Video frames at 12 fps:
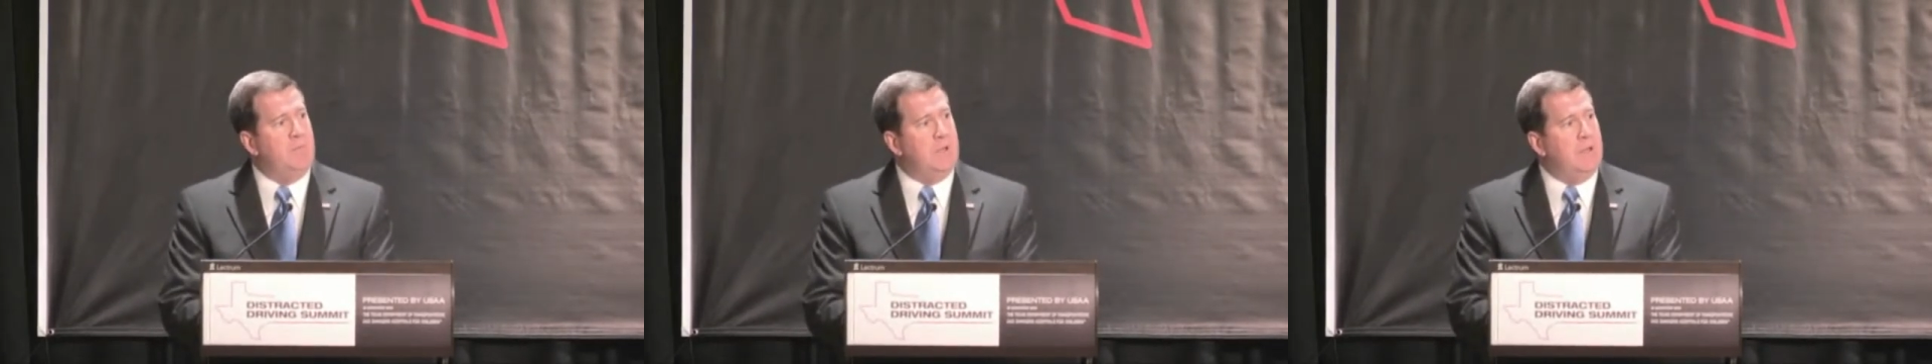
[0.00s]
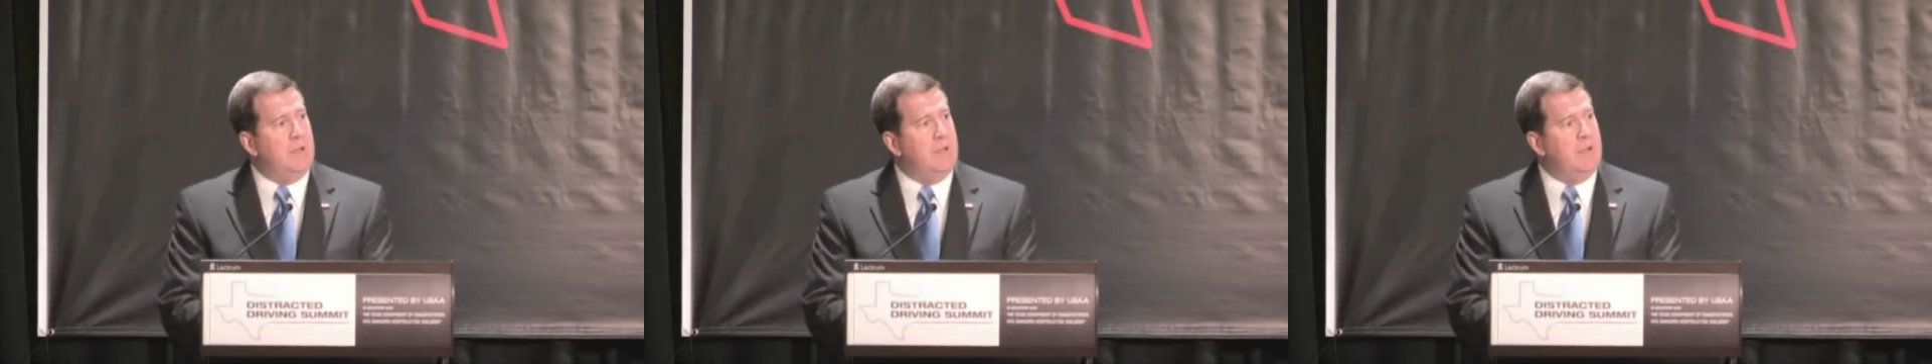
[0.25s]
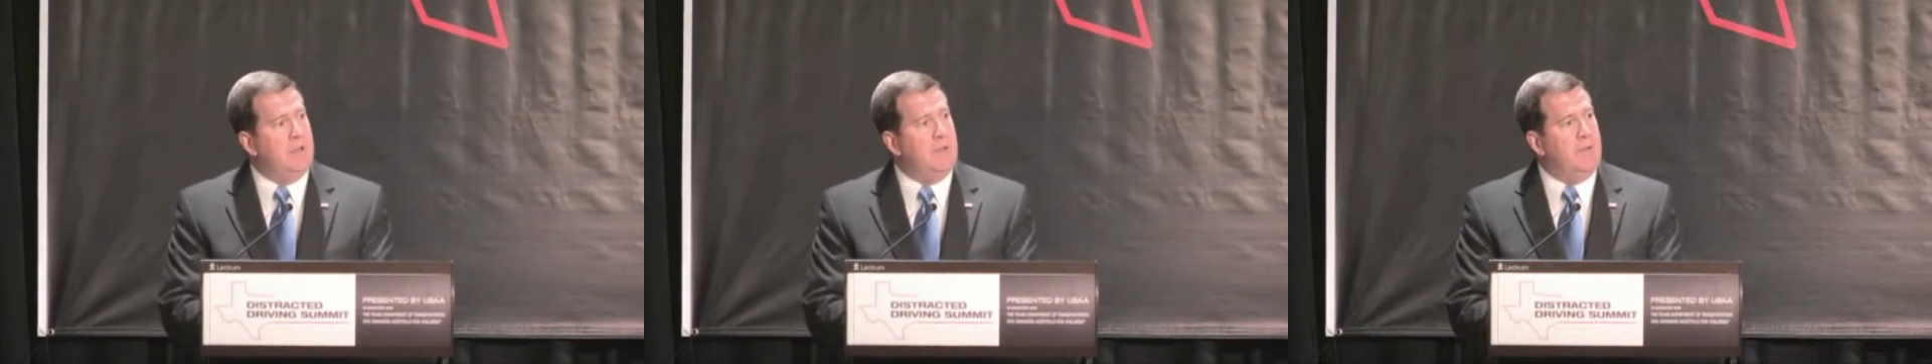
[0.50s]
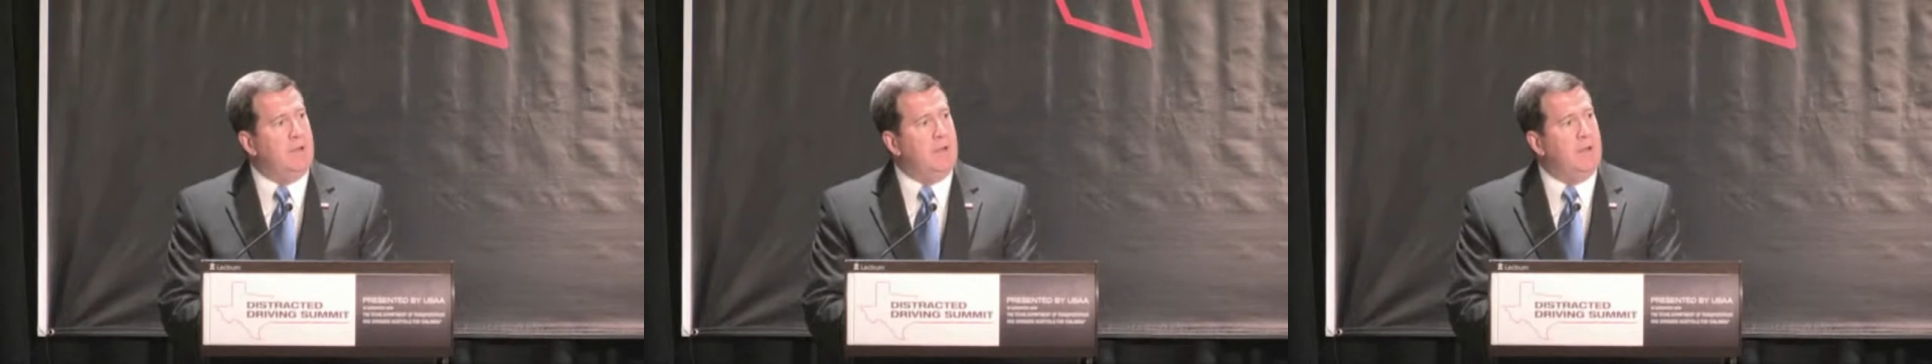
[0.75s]

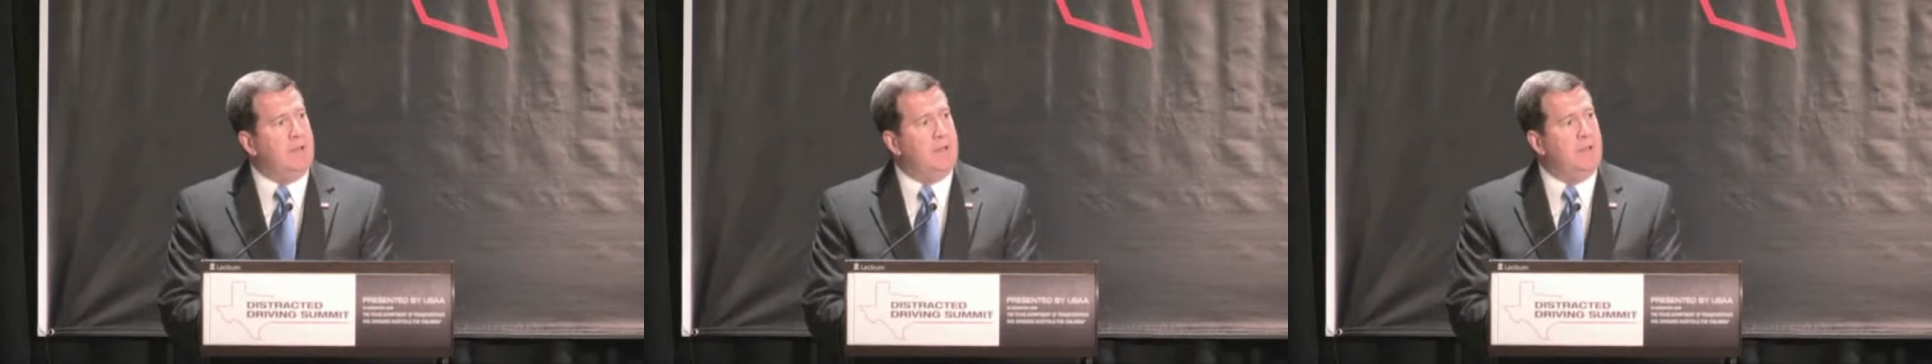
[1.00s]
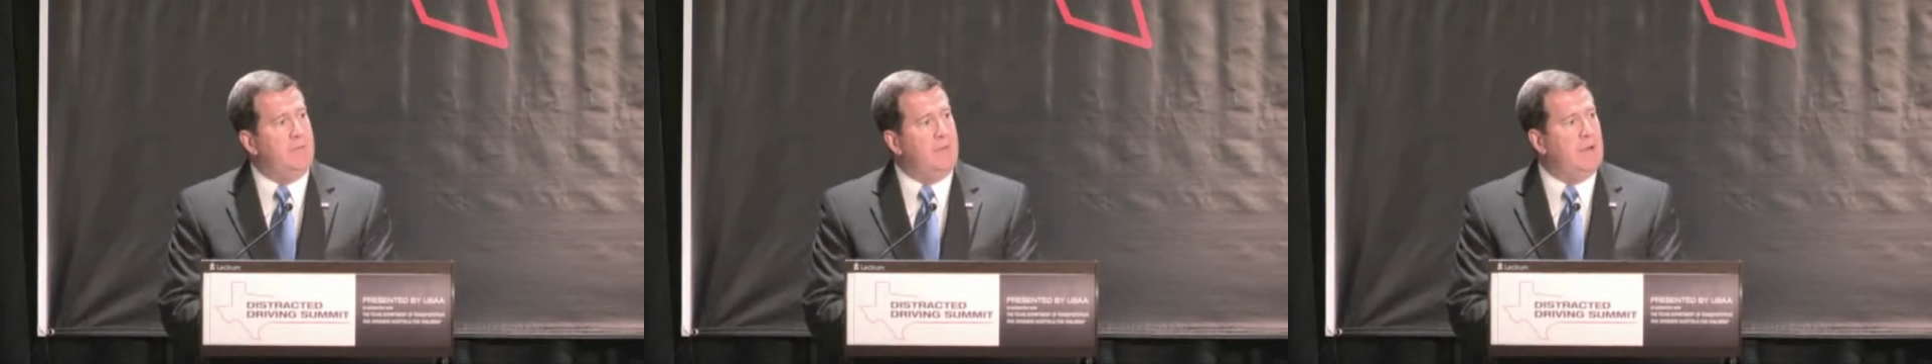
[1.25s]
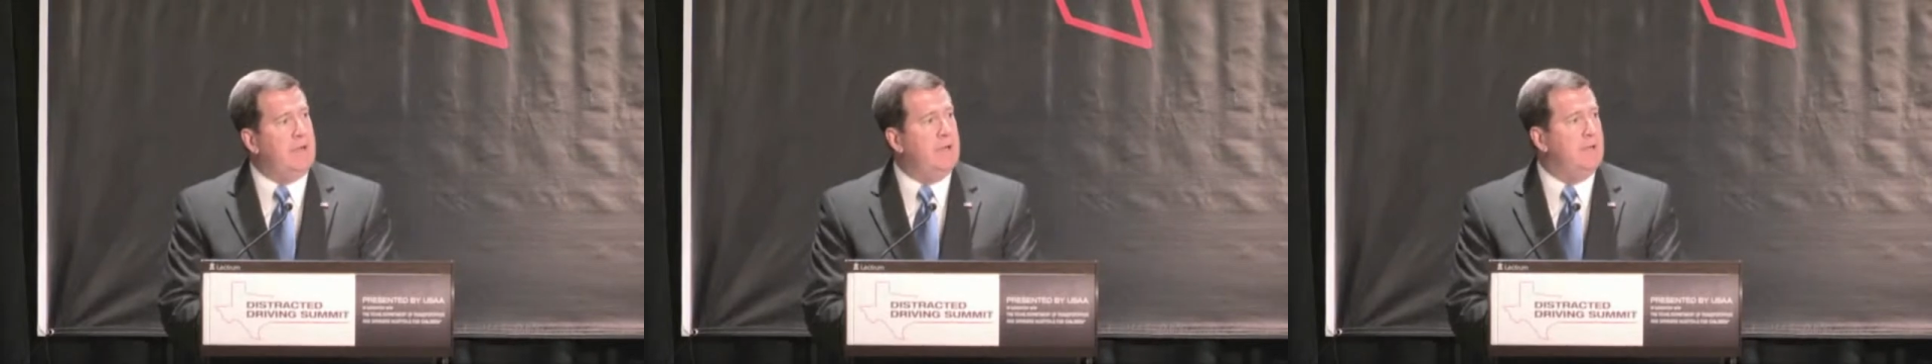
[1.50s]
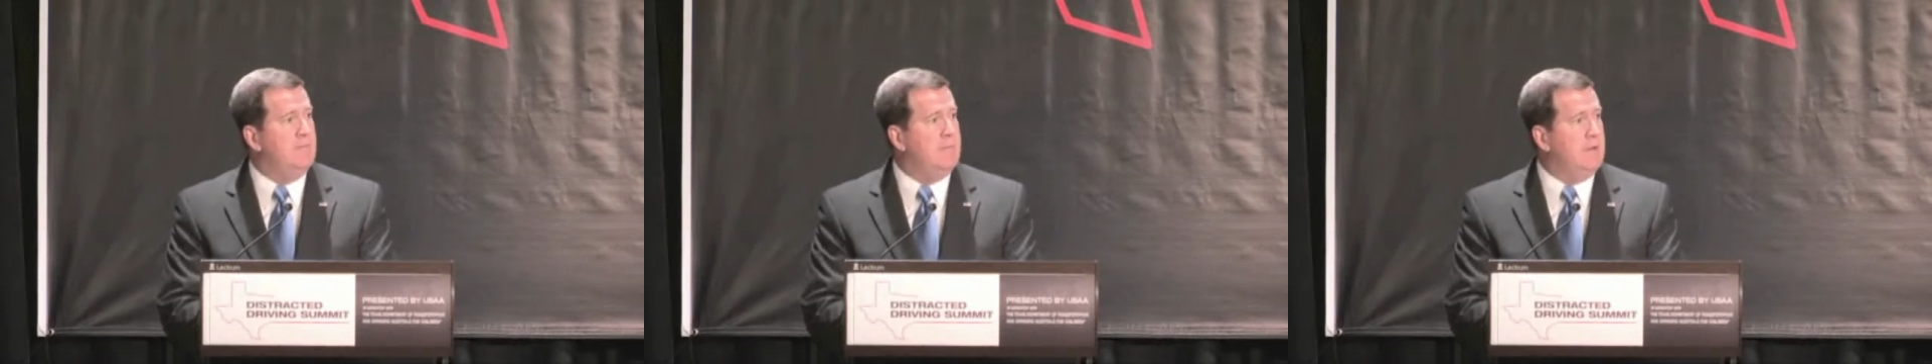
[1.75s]
in
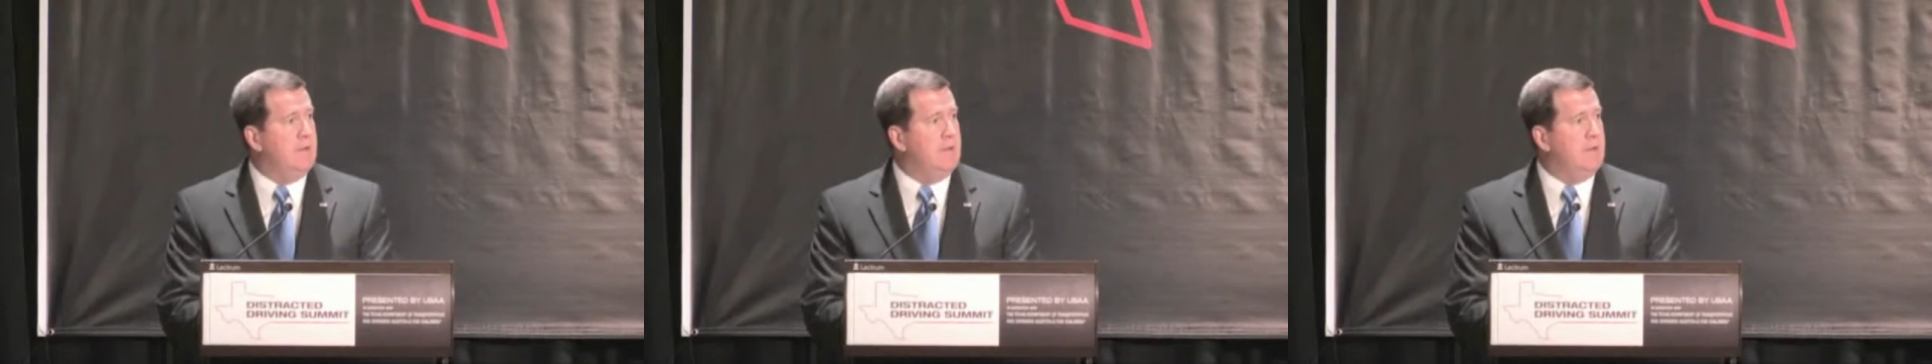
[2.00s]
identifying